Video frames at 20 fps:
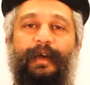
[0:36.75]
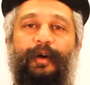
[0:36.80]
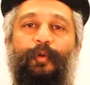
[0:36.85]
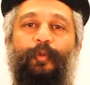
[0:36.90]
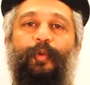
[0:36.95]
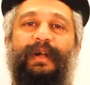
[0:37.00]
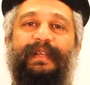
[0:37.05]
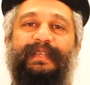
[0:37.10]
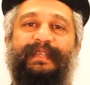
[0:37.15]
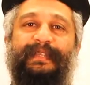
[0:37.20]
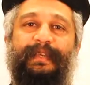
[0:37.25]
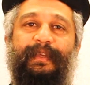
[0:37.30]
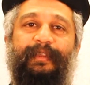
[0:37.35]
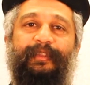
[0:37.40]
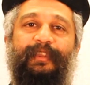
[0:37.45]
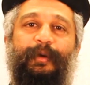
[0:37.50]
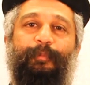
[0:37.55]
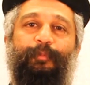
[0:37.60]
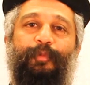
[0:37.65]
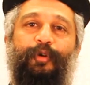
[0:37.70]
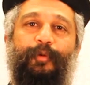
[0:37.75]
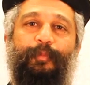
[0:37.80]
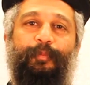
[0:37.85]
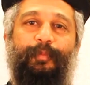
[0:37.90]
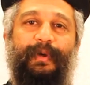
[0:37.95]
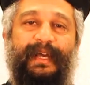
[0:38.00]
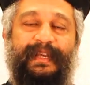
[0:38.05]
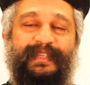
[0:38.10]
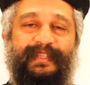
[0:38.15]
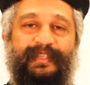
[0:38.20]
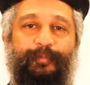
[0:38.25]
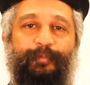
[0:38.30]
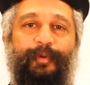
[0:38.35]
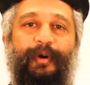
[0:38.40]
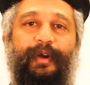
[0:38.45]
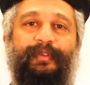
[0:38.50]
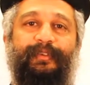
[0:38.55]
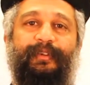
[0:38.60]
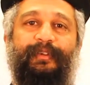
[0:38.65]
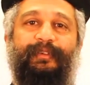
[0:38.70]
Once the Pope has
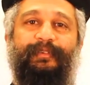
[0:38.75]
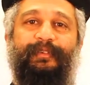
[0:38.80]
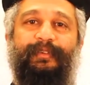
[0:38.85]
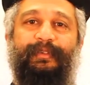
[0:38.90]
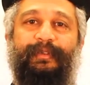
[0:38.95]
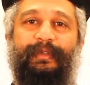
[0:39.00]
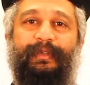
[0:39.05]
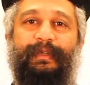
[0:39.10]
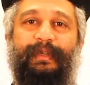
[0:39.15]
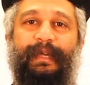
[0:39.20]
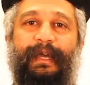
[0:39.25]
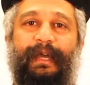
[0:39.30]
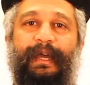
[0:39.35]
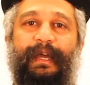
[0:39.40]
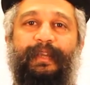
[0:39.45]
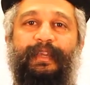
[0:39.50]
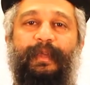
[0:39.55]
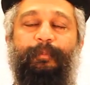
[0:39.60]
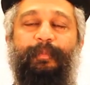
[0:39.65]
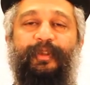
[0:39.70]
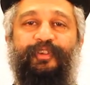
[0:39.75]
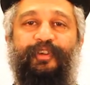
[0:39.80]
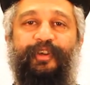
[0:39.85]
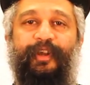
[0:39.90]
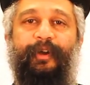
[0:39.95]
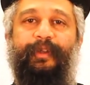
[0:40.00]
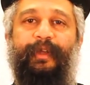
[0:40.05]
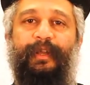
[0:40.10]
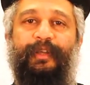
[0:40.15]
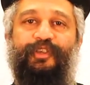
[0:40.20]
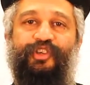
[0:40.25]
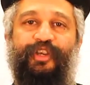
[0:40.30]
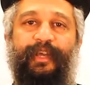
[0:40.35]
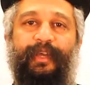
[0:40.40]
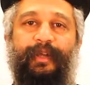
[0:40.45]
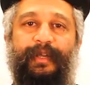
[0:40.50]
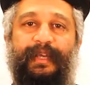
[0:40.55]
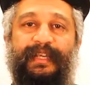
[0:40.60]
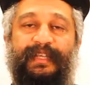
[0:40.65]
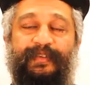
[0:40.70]
departed and the patriarchal
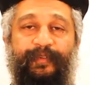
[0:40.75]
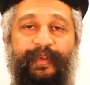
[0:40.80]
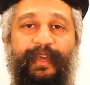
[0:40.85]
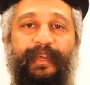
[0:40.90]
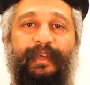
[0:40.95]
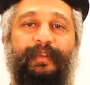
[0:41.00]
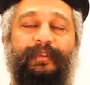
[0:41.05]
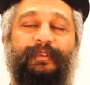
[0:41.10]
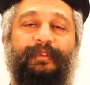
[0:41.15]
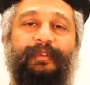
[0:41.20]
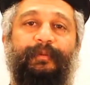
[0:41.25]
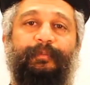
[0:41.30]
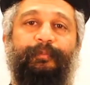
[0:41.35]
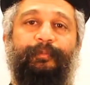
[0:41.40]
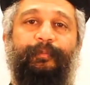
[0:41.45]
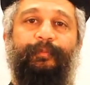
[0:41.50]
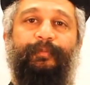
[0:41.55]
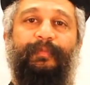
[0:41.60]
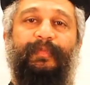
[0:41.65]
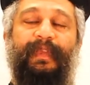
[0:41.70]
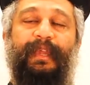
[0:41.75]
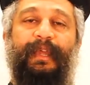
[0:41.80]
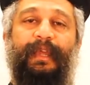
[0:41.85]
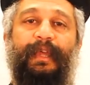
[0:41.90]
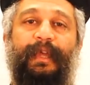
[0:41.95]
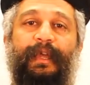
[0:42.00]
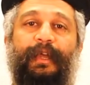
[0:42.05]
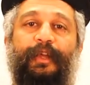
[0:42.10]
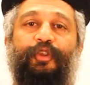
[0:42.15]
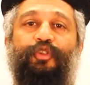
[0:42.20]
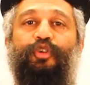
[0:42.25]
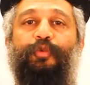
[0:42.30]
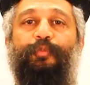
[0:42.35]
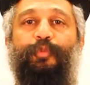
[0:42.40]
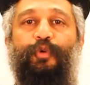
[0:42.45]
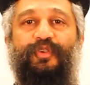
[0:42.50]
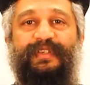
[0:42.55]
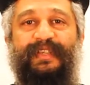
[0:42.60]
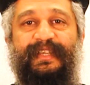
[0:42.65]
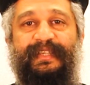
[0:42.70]
chair is vacant, two
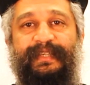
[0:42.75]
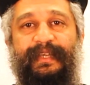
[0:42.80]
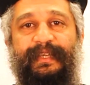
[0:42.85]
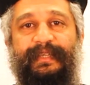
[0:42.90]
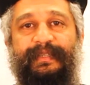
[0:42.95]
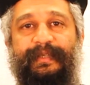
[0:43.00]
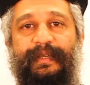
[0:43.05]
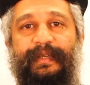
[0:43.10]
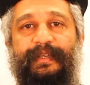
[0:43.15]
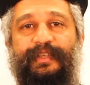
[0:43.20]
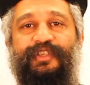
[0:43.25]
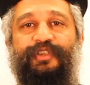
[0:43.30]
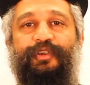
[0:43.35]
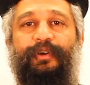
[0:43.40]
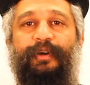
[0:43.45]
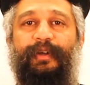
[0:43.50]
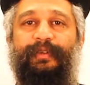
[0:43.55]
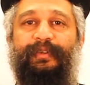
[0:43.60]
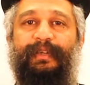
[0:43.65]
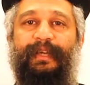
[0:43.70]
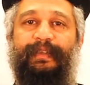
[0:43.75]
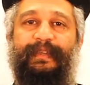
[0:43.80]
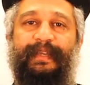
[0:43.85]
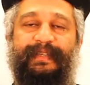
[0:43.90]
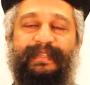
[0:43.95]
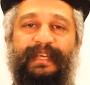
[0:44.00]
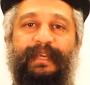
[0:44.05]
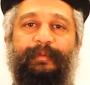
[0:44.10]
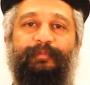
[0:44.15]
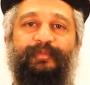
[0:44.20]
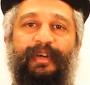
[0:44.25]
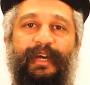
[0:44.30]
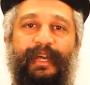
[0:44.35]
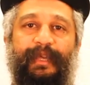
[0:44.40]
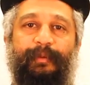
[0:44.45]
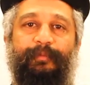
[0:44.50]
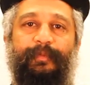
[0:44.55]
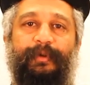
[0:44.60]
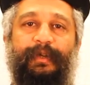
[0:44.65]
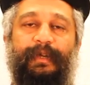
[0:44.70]
processes start at the same
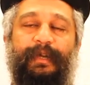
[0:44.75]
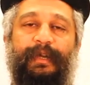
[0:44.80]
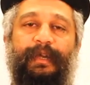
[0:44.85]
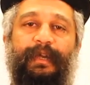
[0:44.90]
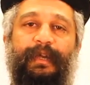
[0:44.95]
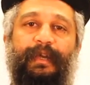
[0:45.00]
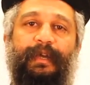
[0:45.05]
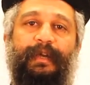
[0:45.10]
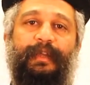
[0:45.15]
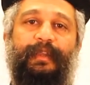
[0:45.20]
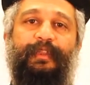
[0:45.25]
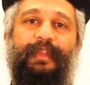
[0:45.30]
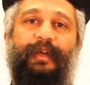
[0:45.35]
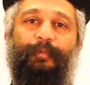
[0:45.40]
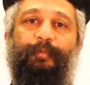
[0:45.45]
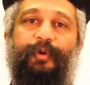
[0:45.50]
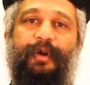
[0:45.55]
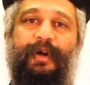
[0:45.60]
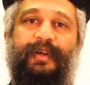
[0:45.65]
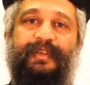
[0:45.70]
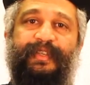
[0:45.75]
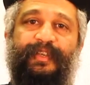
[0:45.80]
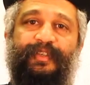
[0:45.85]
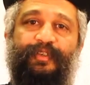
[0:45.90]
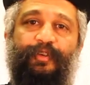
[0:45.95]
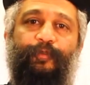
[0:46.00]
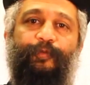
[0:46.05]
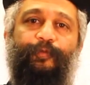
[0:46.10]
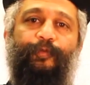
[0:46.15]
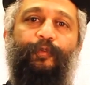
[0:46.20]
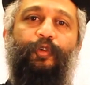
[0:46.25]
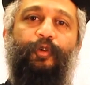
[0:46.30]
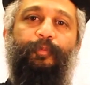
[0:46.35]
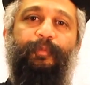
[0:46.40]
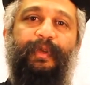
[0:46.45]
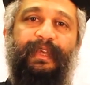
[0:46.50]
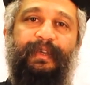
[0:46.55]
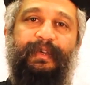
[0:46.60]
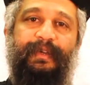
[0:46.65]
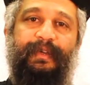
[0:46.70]
time. The process of
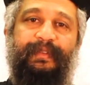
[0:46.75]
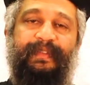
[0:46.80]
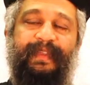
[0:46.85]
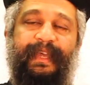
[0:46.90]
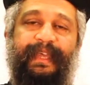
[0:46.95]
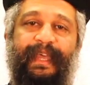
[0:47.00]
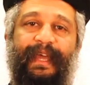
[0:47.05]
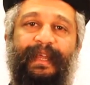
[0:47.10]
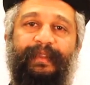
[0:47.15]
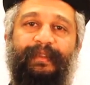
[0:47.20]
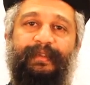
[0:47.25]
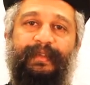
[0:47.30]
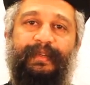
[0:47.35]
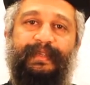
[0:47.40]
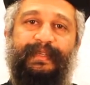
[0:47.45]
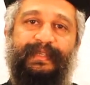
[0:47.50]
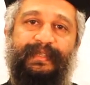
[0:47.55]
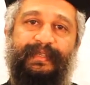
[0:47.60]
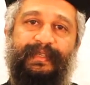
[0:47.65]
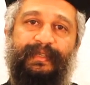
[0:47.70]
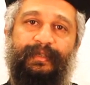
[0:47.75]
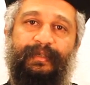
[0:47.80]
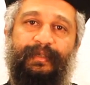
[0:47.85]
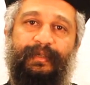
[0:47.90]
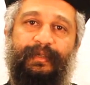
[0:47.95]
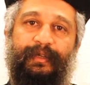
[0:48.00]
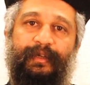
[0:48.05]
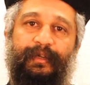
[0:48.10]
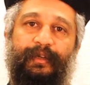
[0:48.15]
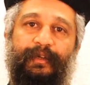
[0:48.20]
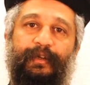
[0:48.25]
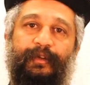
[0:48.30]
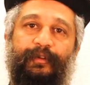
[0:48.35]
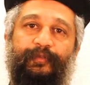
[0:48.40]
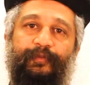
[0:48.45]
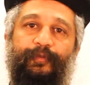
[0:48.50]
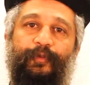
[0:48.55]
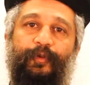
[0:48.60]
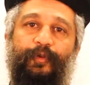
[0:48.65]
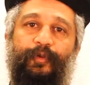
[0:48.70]
forming the candidates
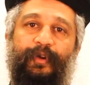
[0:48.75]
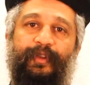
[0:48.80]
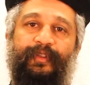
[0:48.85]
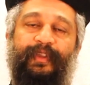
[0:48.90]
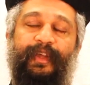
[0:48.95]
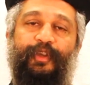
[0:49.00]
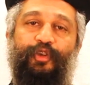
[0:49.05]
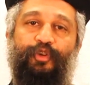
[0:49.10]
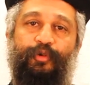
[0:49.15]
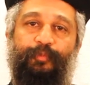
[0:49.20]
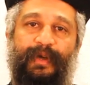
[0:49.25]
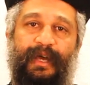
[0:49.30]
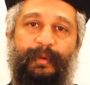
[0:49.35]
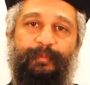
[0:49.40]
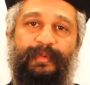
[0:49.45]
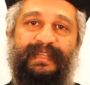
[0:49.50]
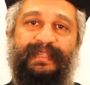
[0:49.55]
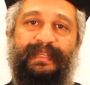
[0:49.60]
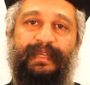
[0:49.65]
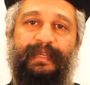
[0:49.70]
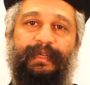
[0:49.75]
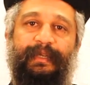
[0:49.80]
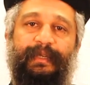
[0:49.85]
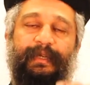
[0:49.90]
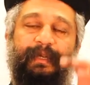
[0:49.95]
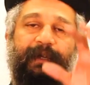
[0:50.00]
for the new papacy